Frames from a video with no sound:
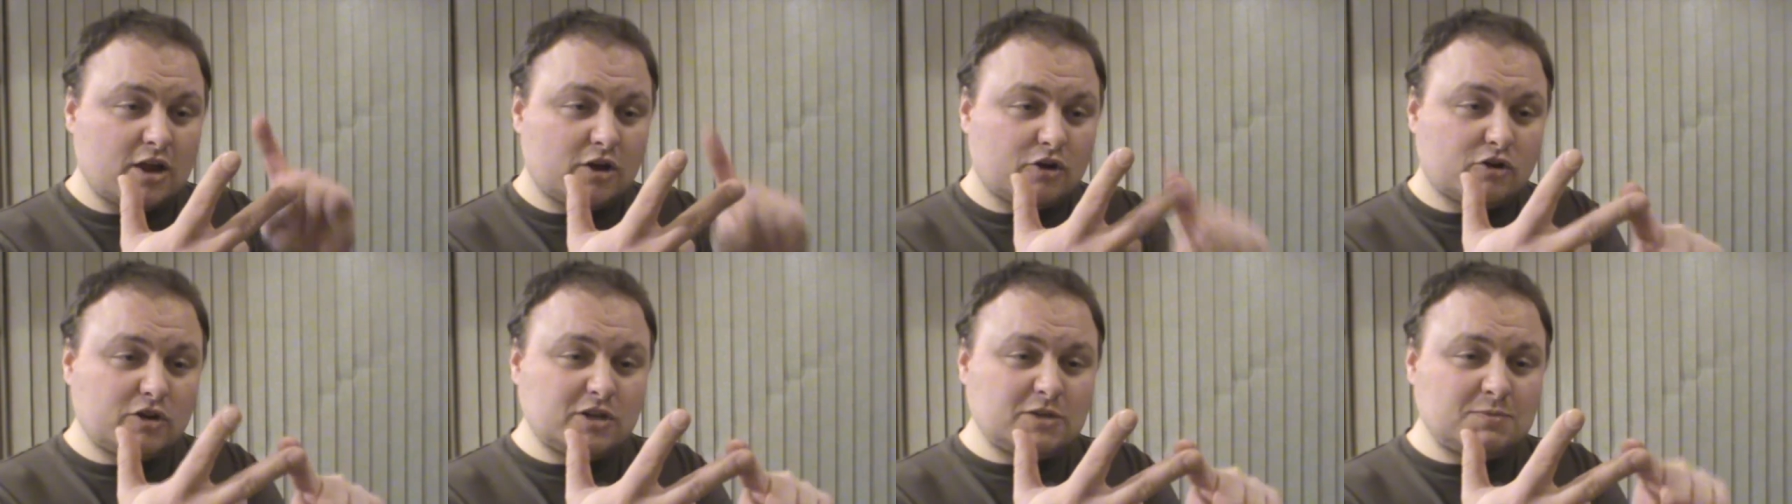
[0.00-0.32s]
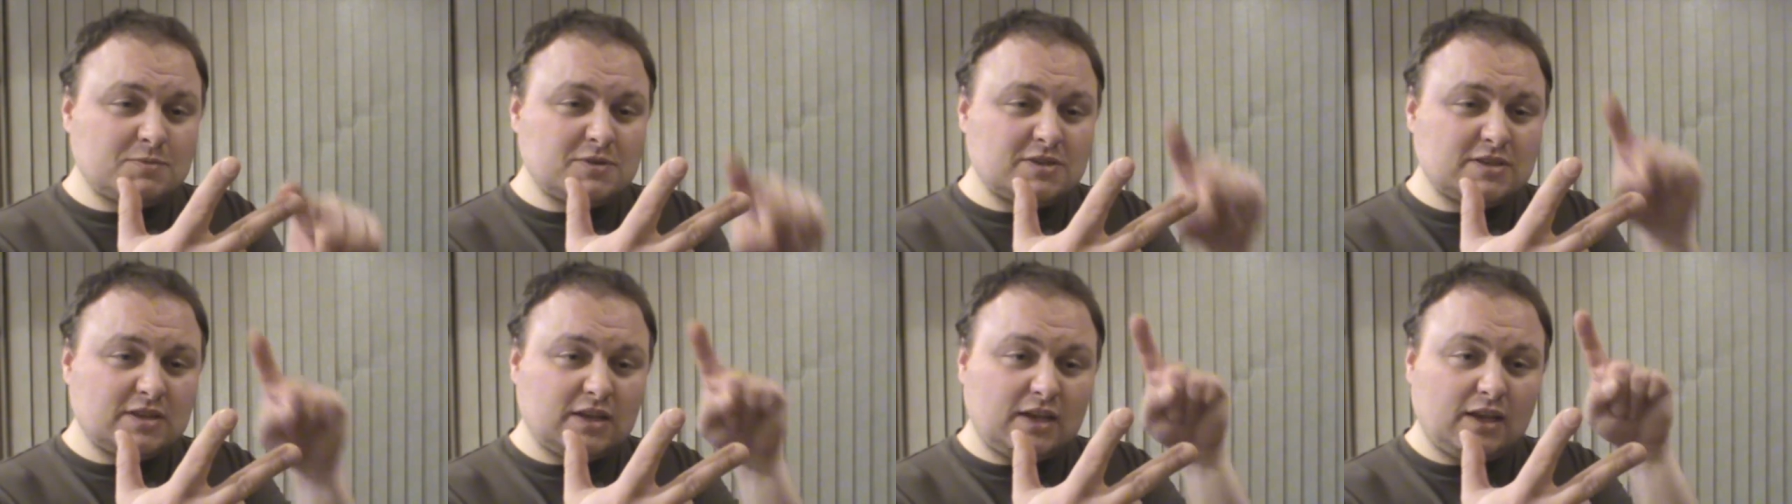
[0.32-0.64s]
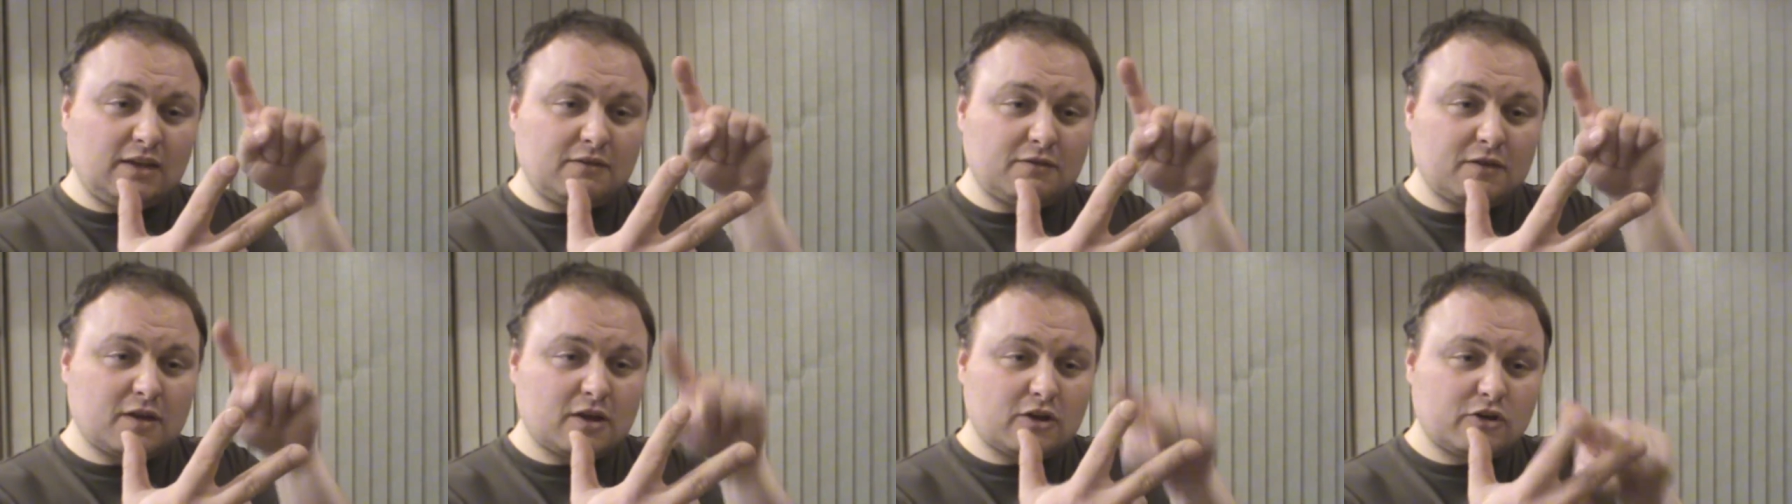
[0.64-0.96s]
Christmas
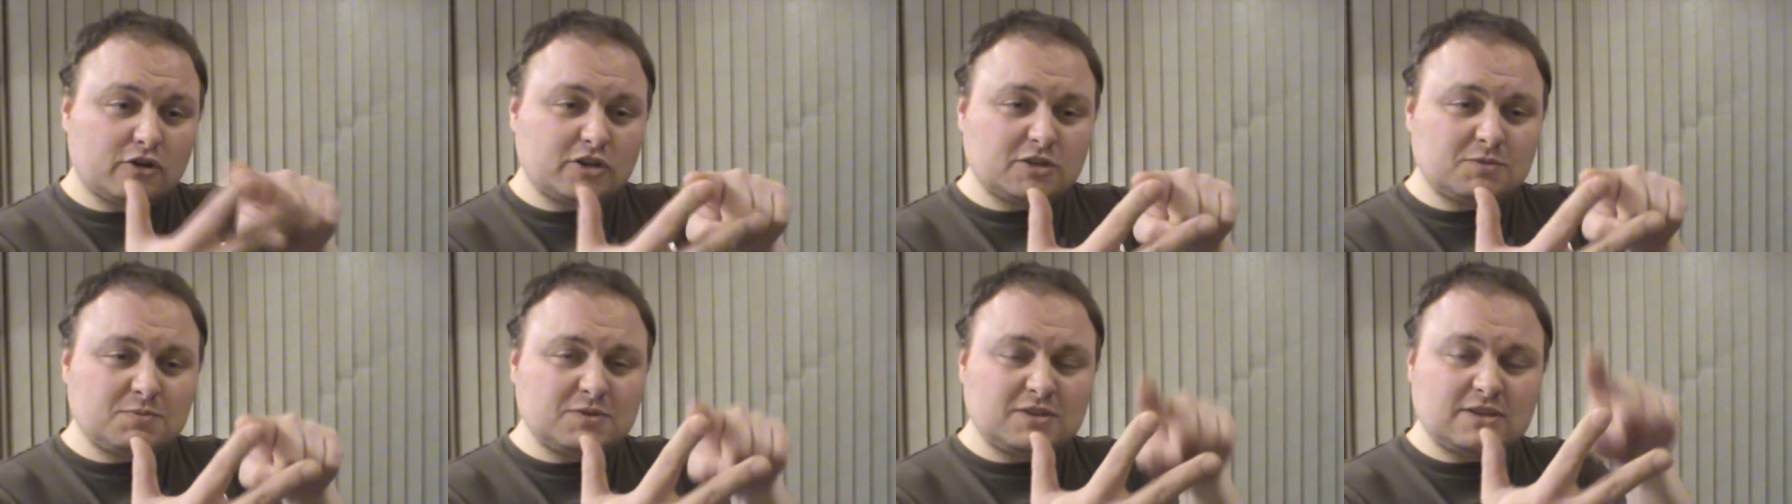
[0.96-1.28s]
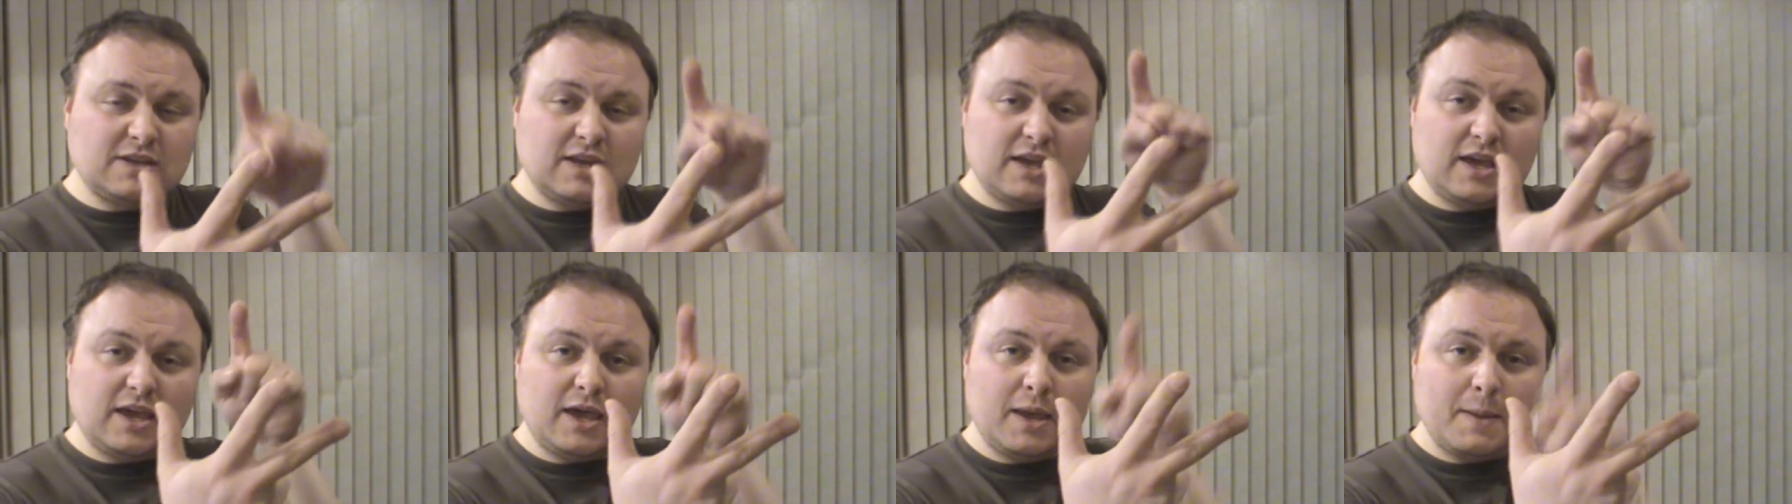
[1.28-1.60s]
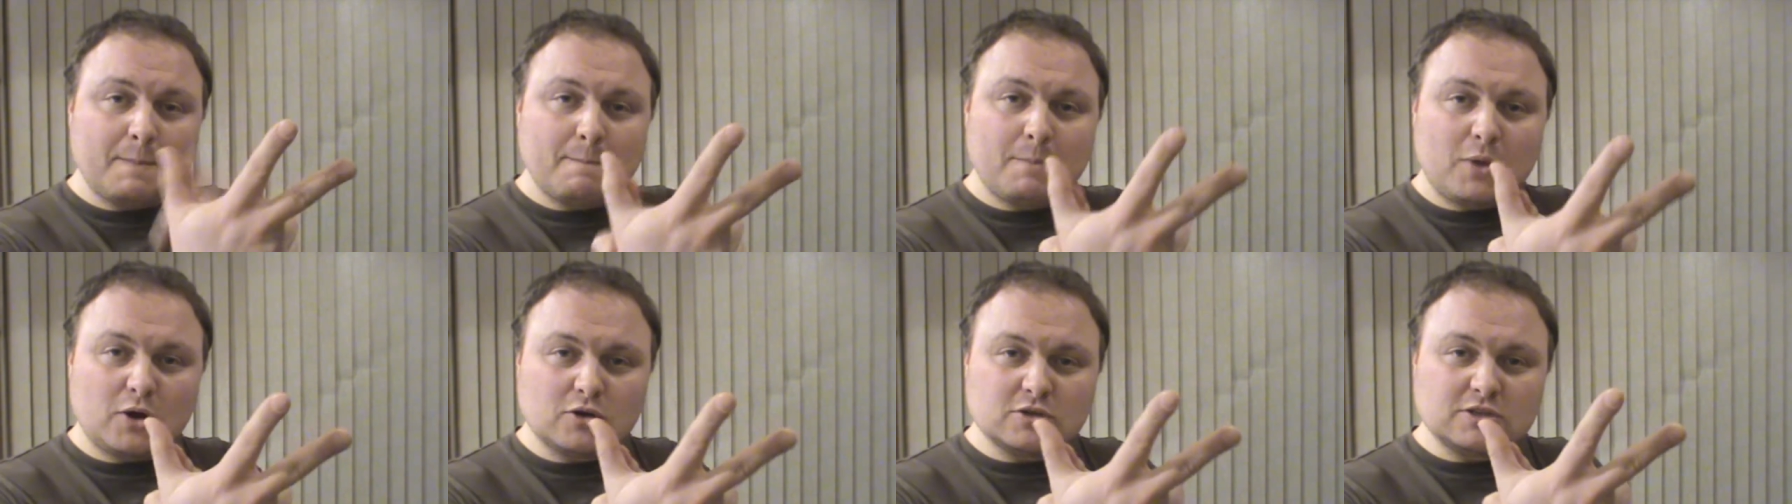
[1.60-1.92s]
Eve, Christmas Day,
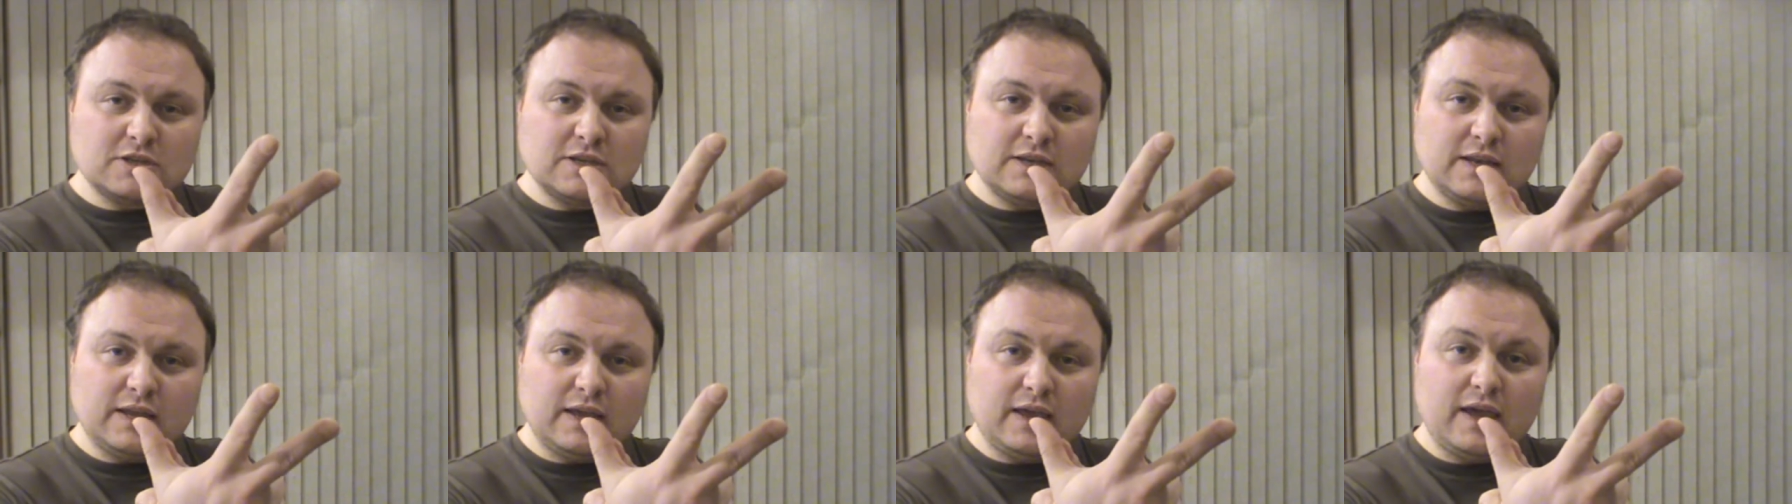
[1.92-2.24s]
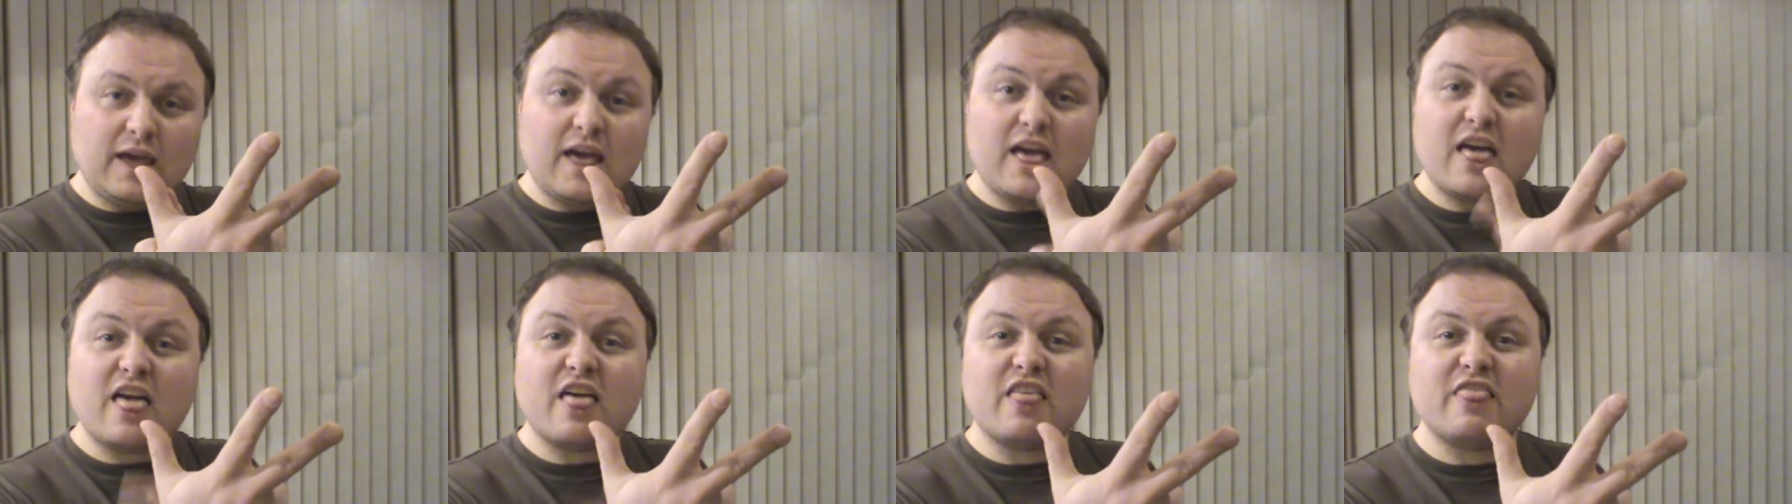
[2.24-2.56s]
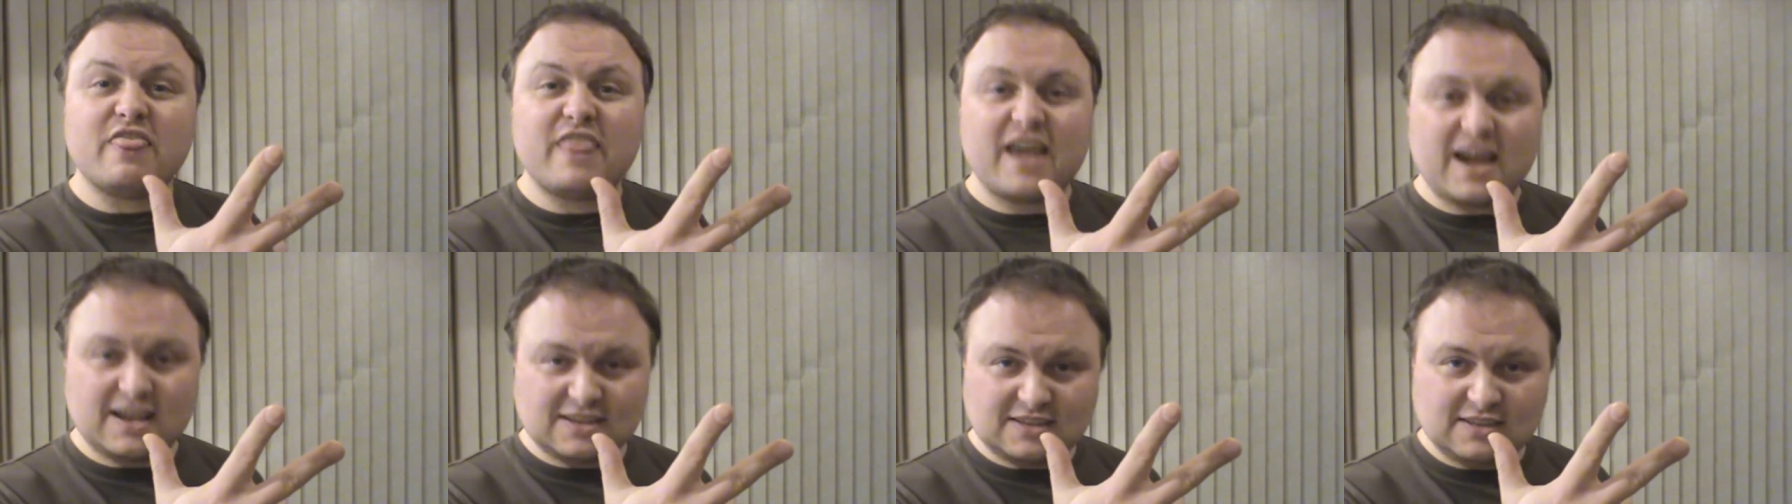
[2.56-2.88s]
Boxing Day.
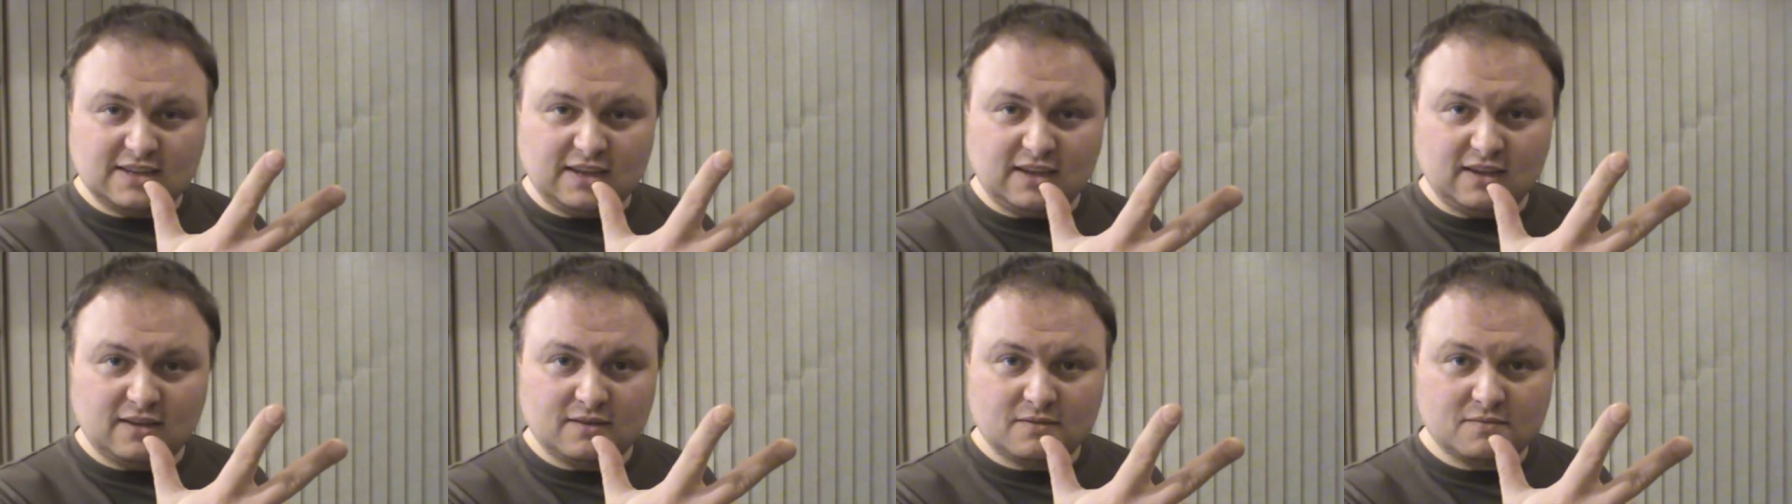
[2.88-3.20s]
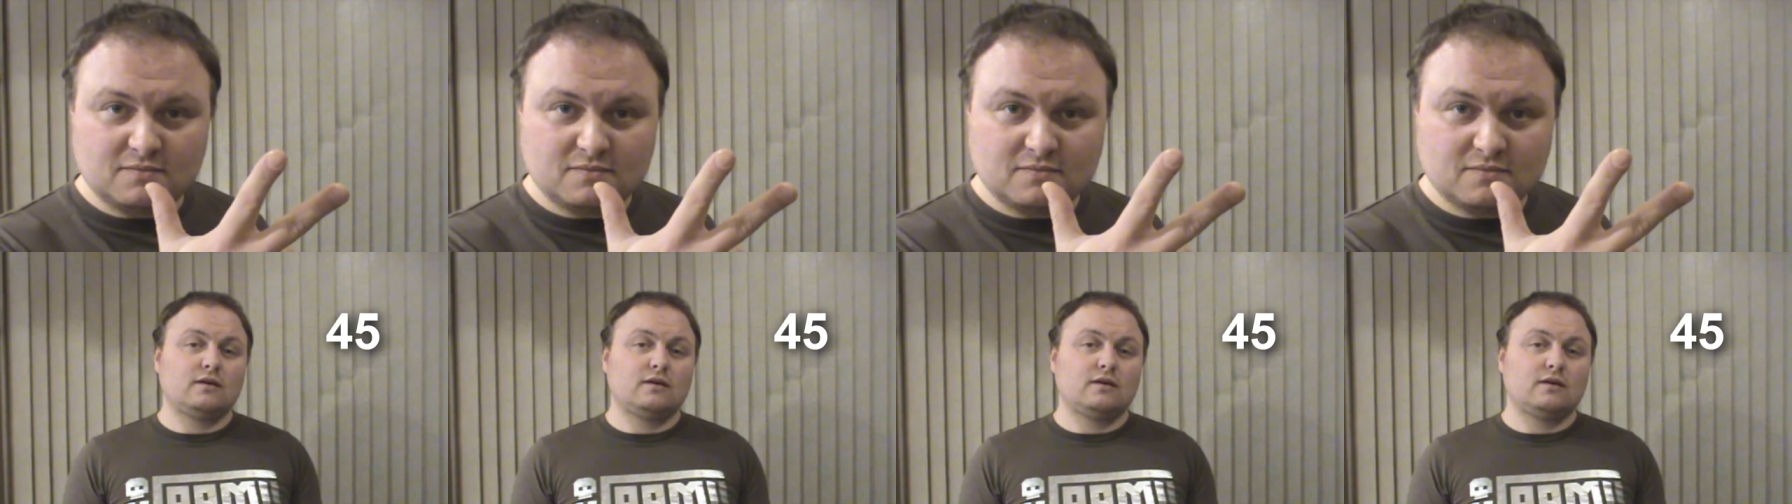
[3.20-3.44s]
That's it.